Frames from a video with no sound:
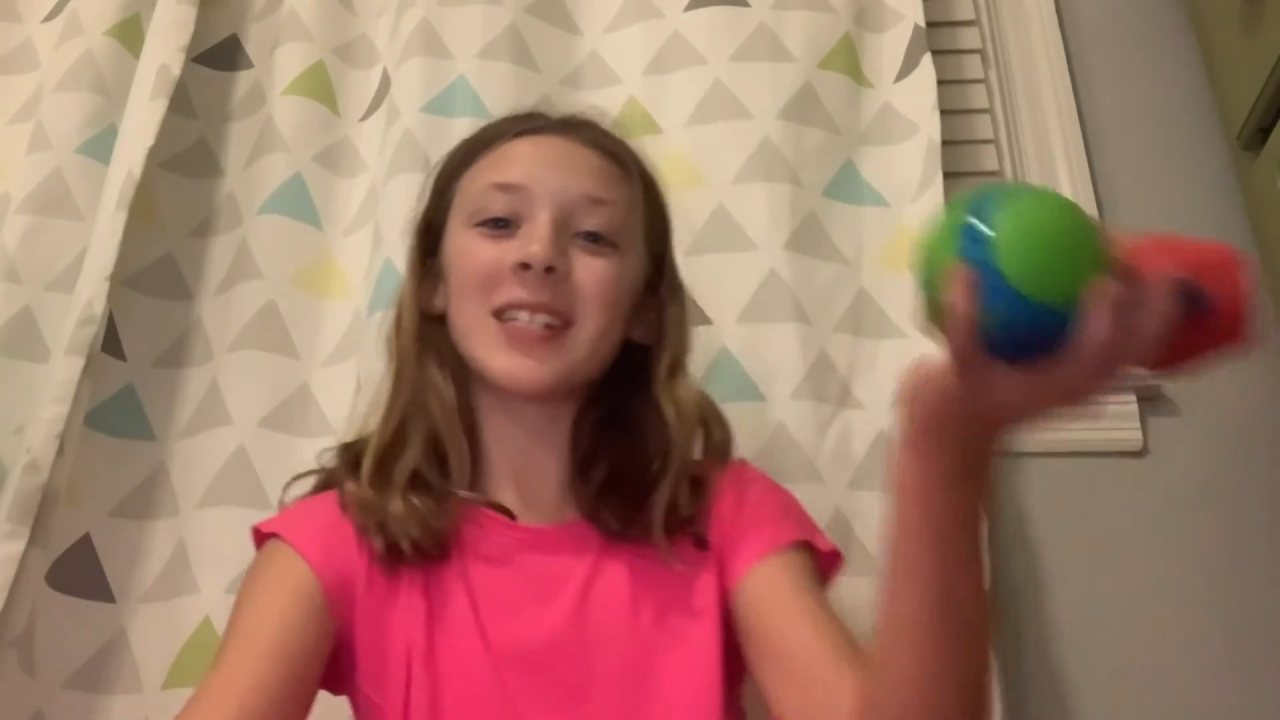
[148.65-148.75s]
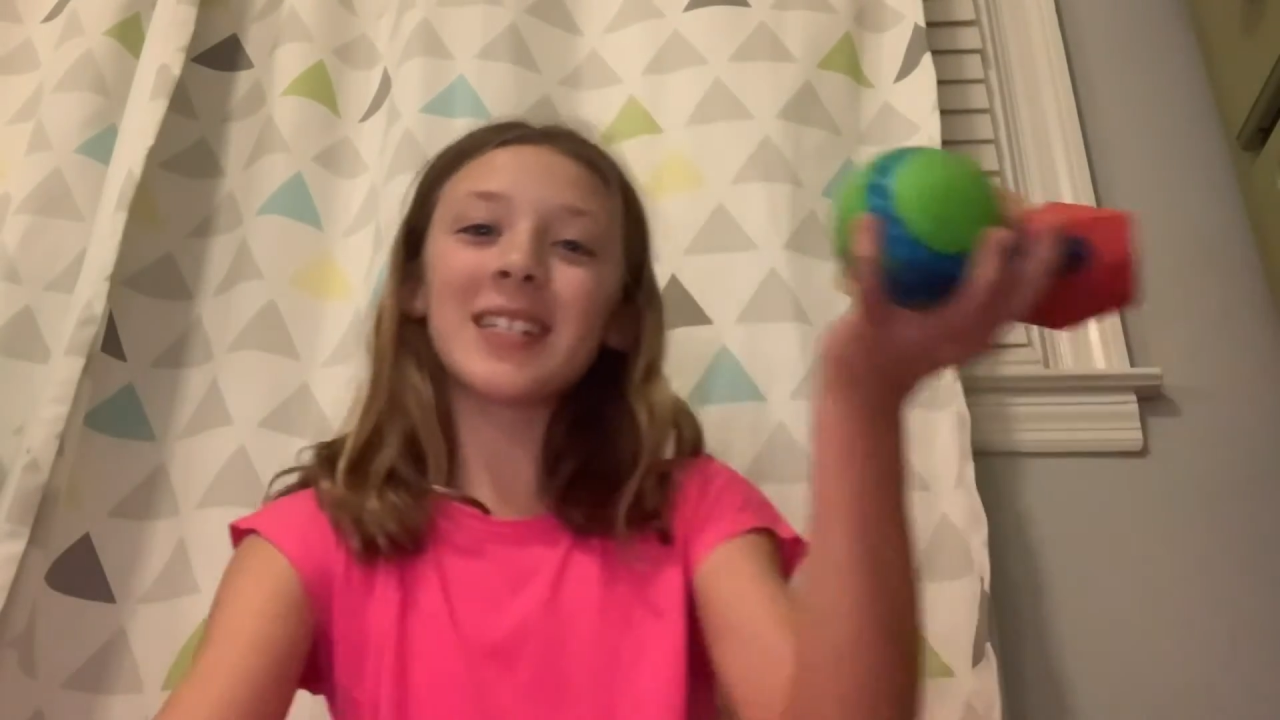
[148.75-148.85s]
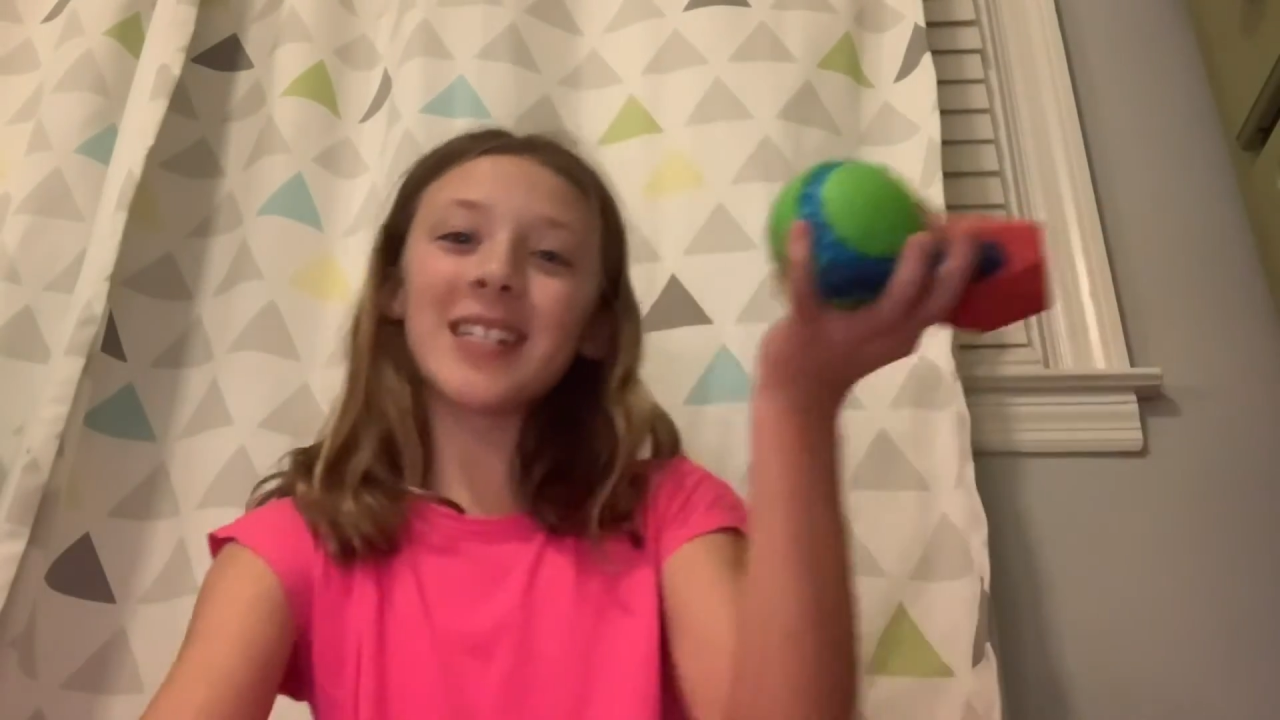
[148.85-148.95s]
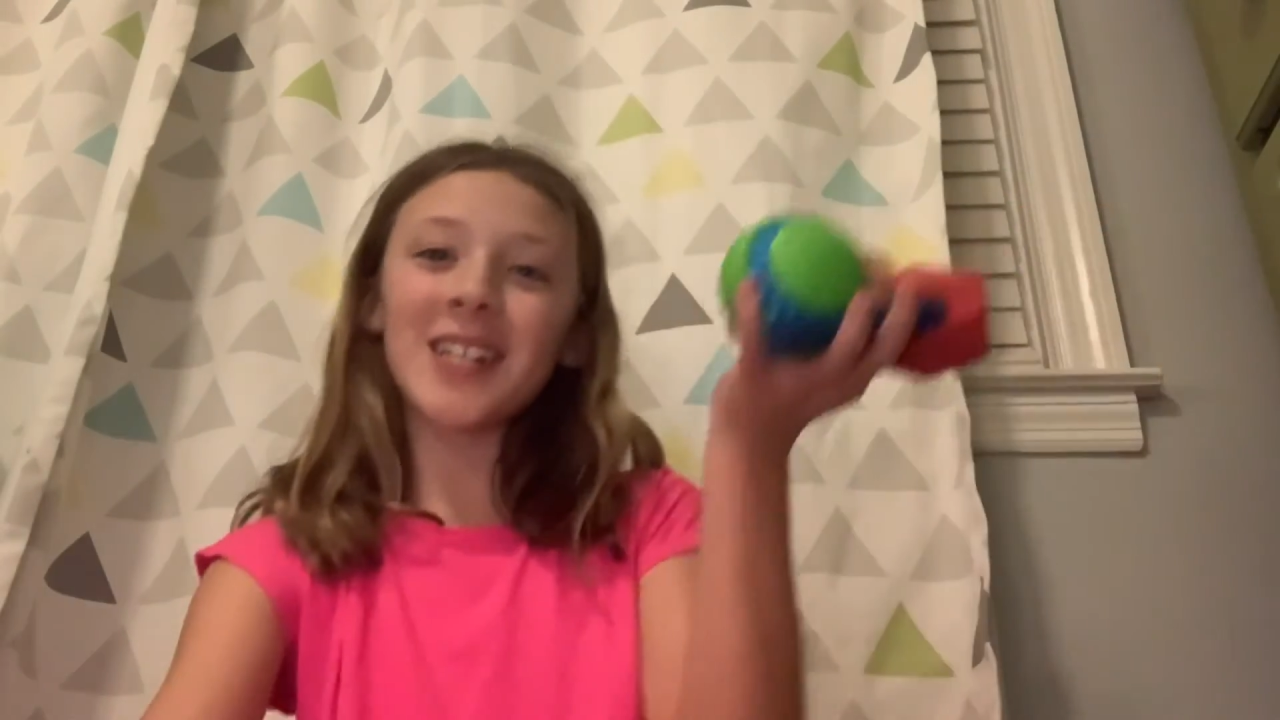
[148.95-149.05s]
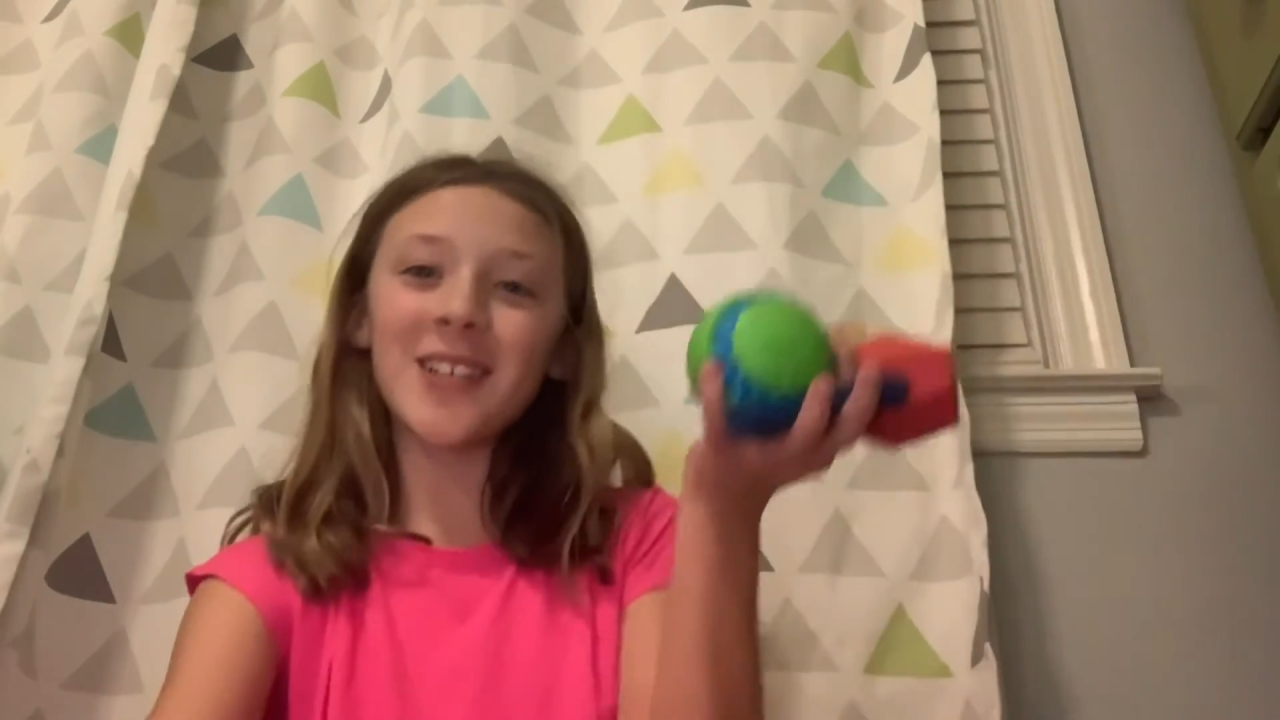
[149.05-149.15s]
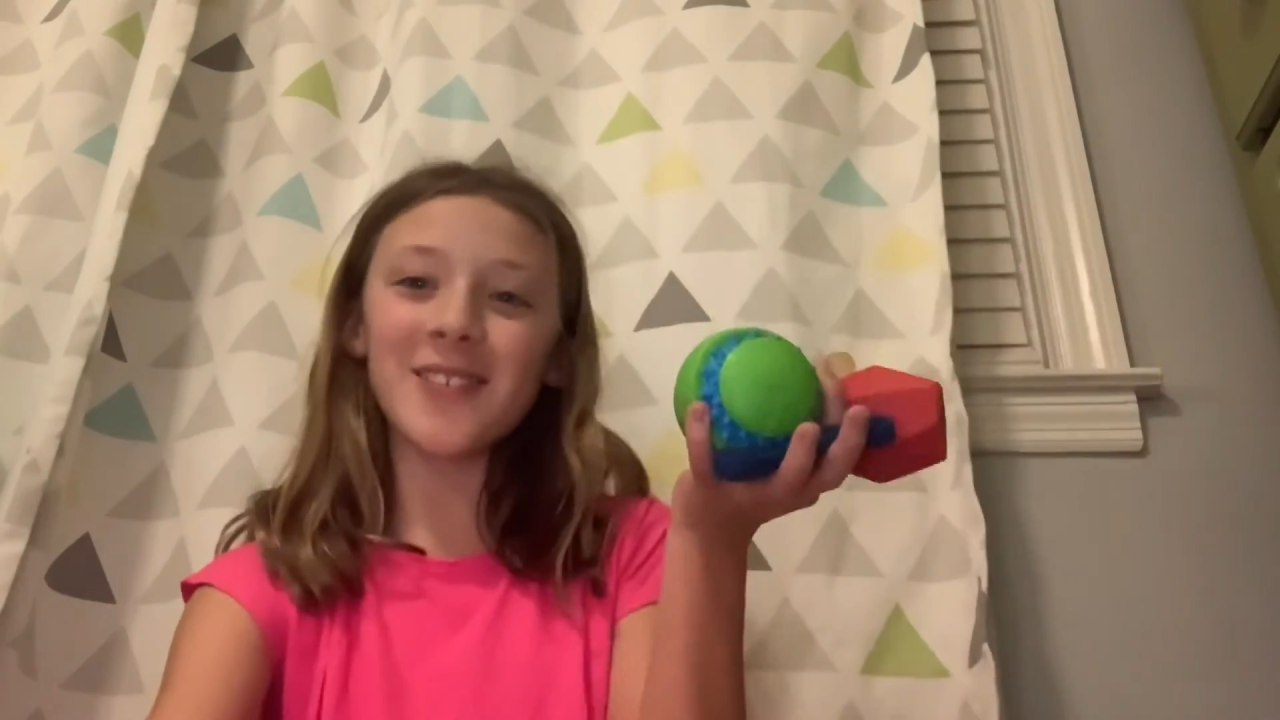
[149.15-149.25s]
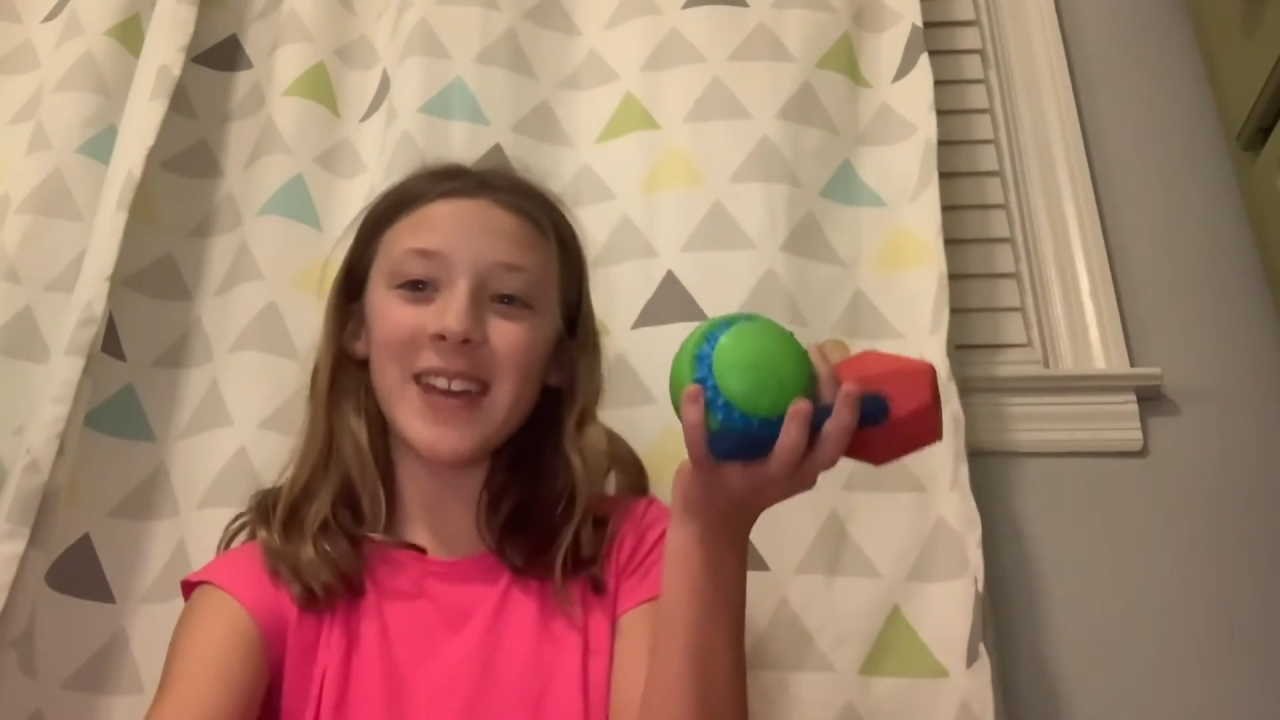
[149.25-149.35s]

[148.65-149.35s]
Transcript: to